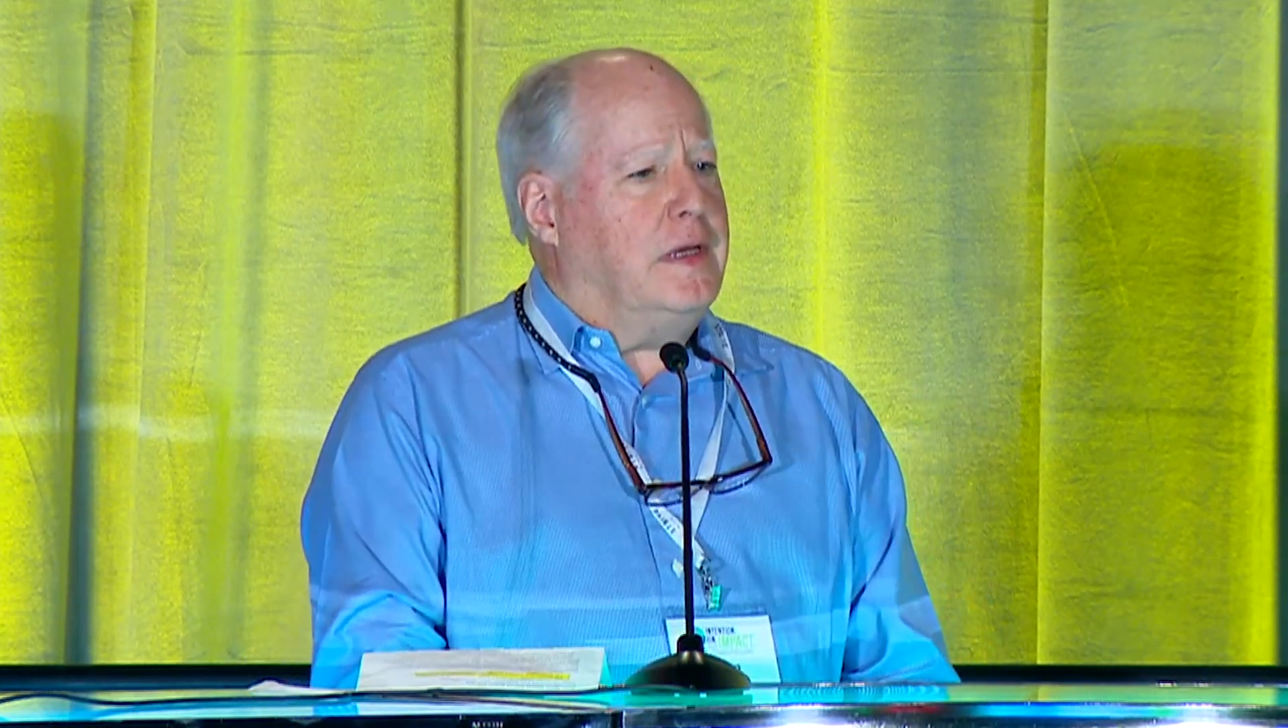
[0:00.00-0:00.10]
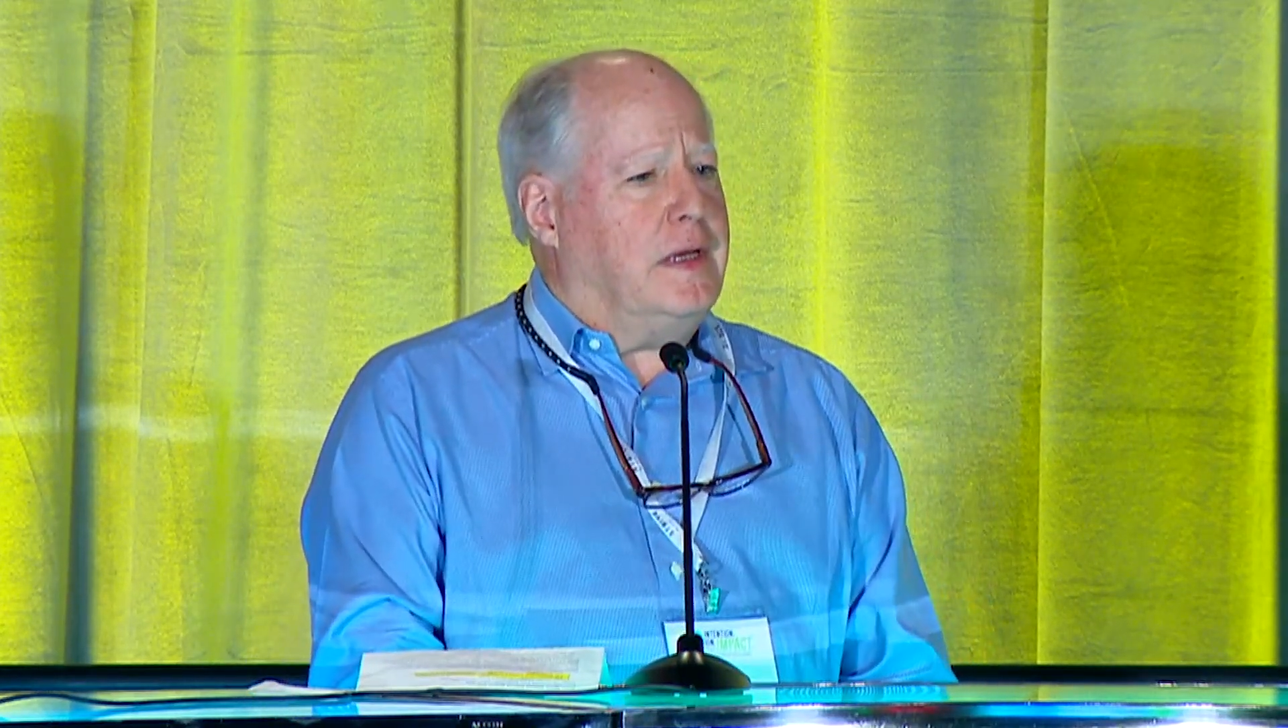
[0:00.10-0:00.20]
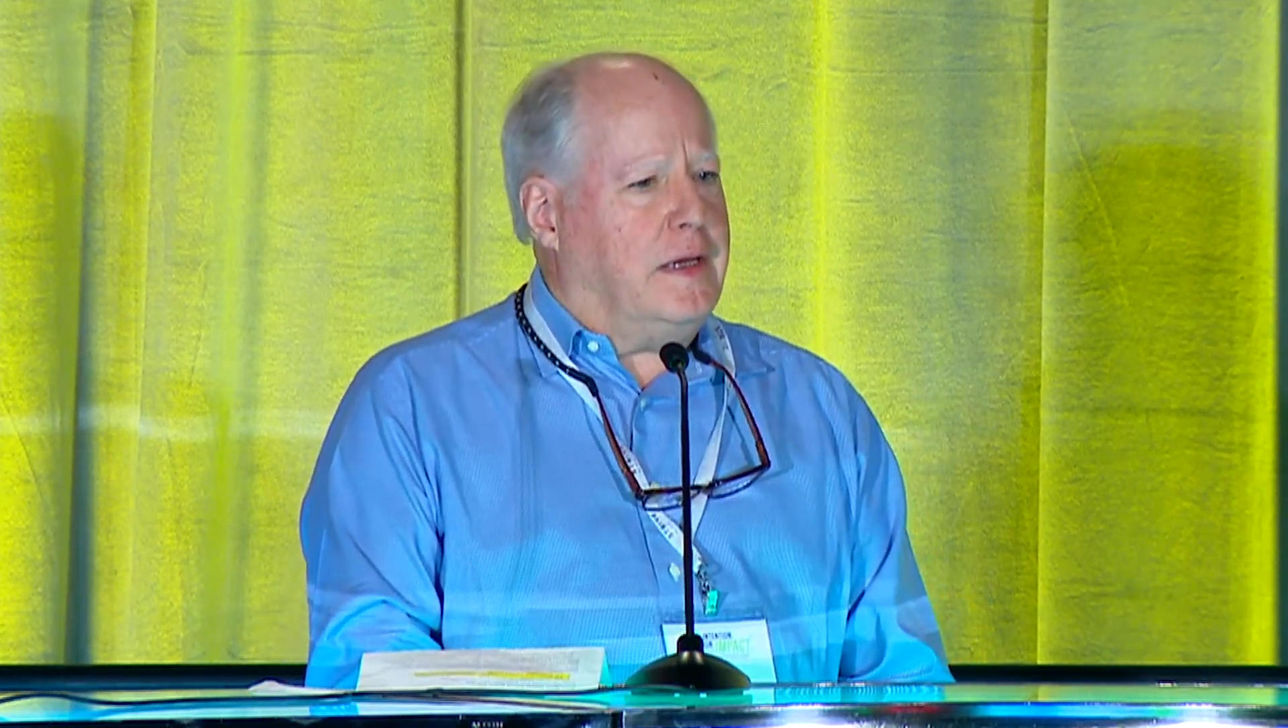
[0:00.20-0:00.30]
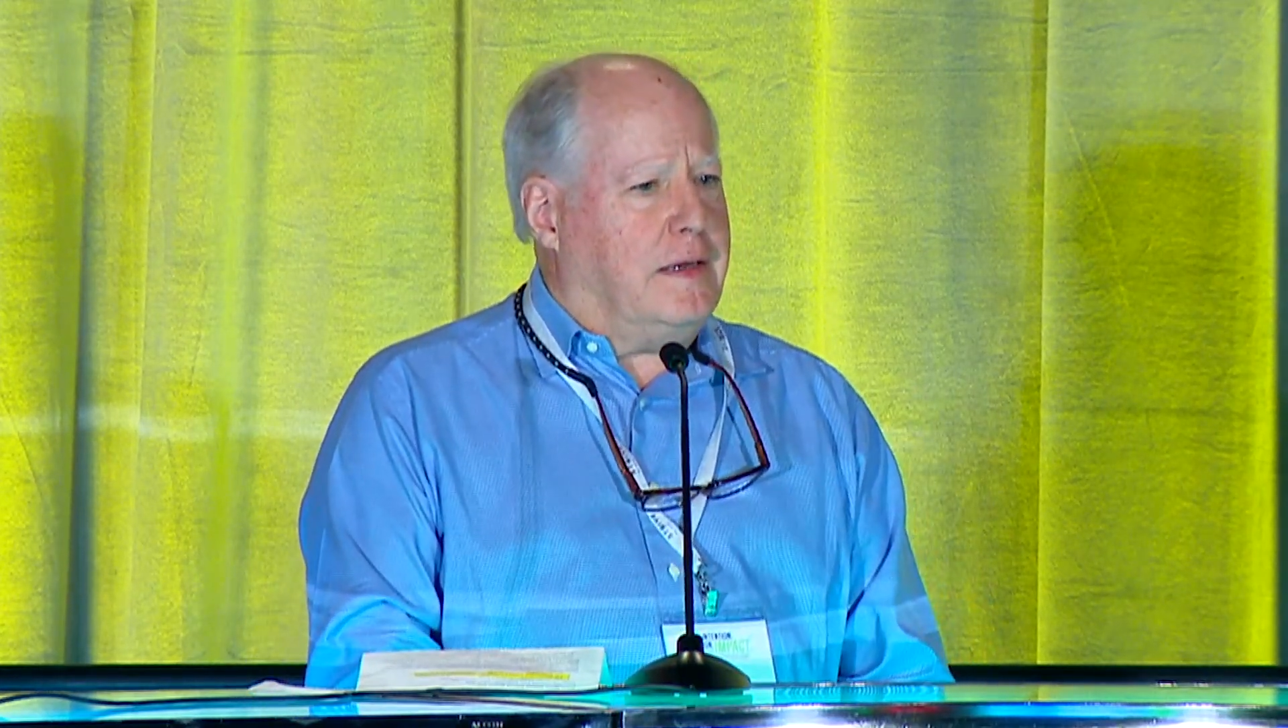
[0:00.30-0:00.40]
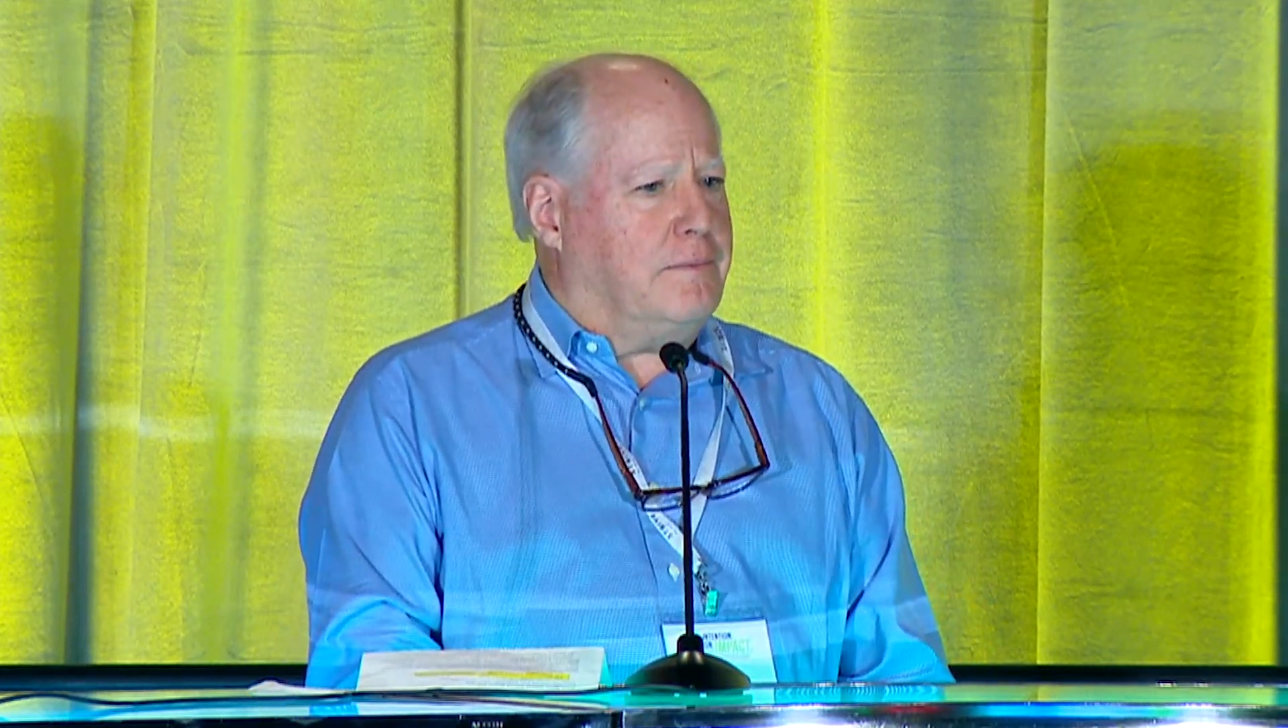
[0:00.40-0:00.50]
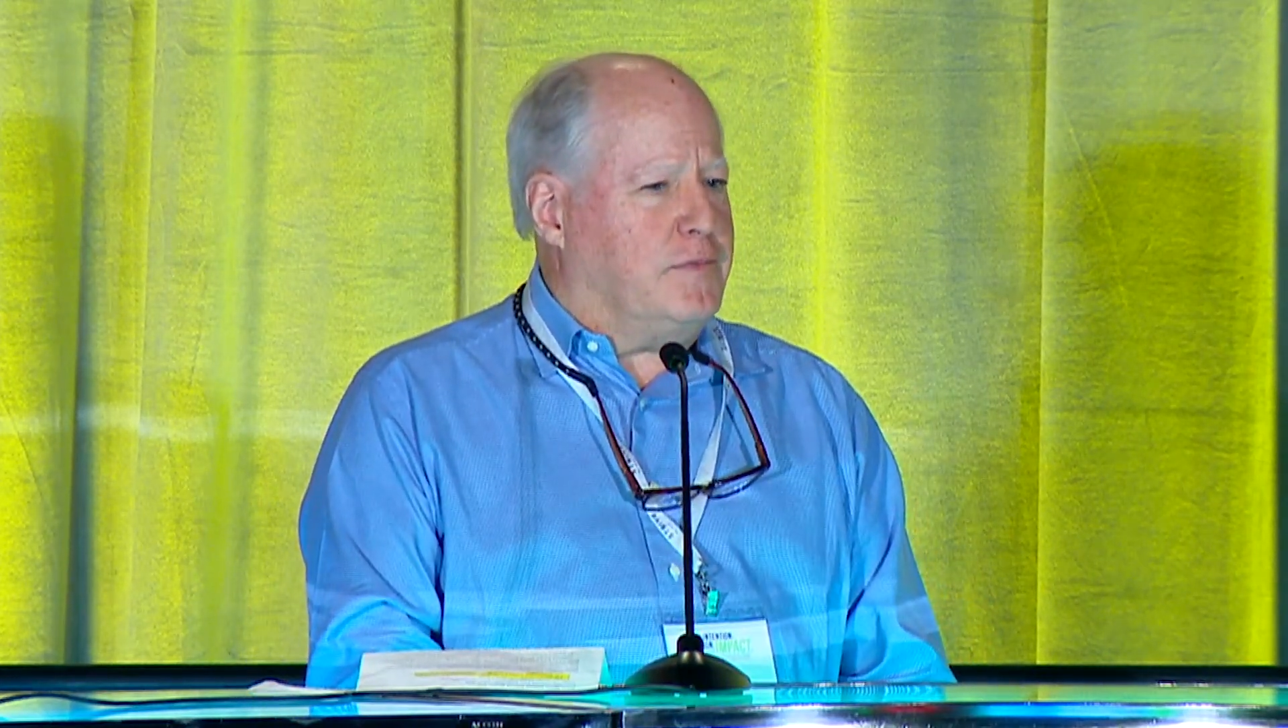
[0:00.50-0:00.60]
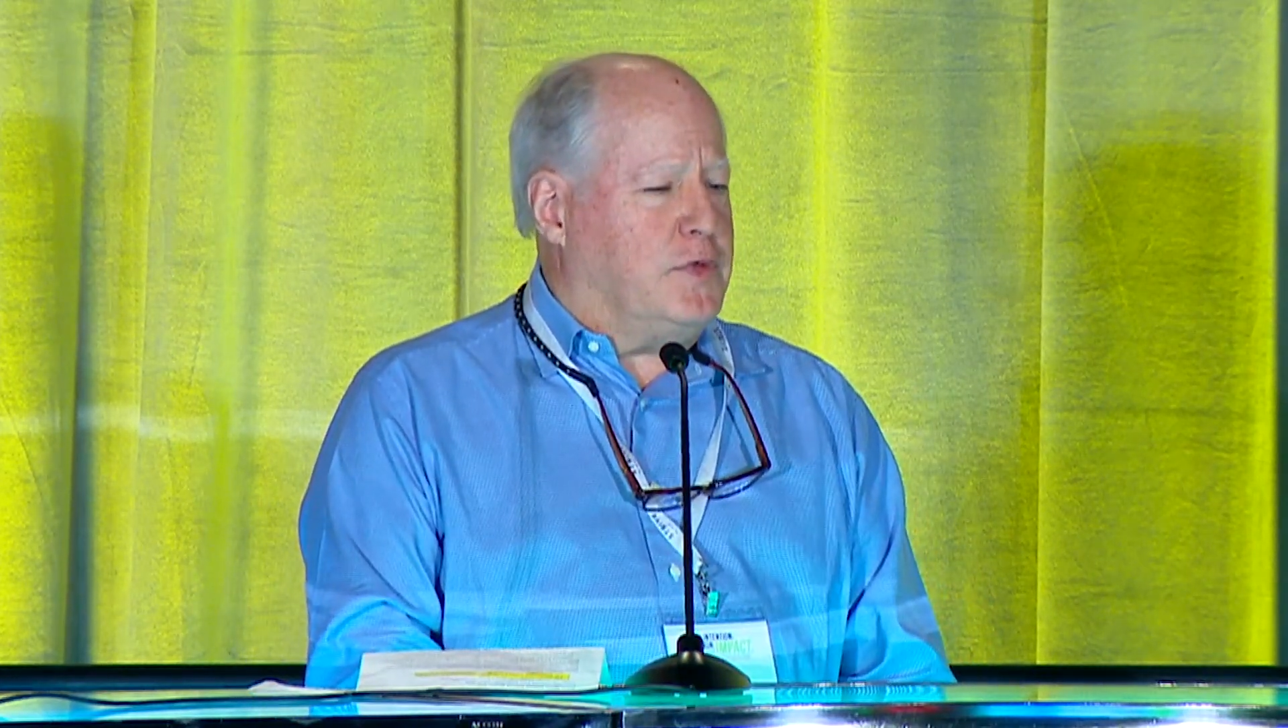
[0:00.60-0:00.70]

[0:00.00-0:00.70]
um,